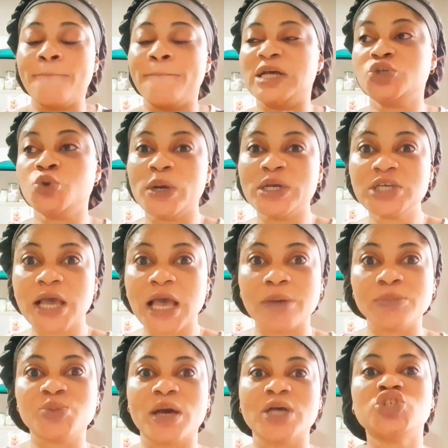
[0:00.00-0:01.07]
But when she
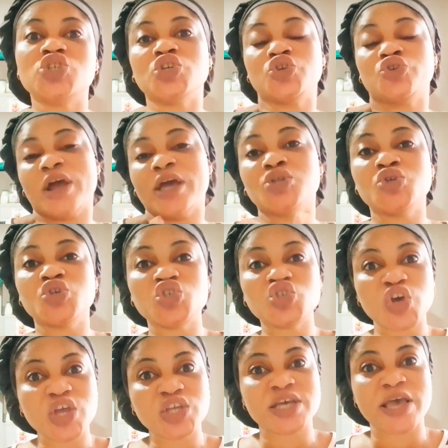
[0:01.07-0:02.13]
comes back, she tried to
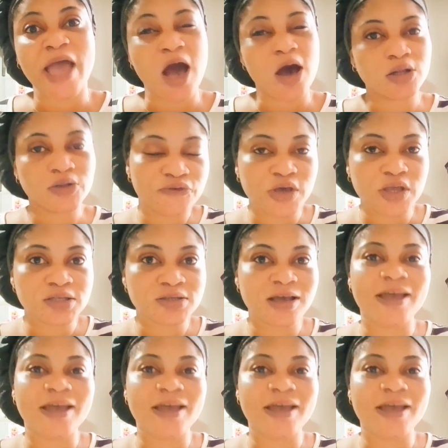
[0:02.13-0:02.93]
change her outfit.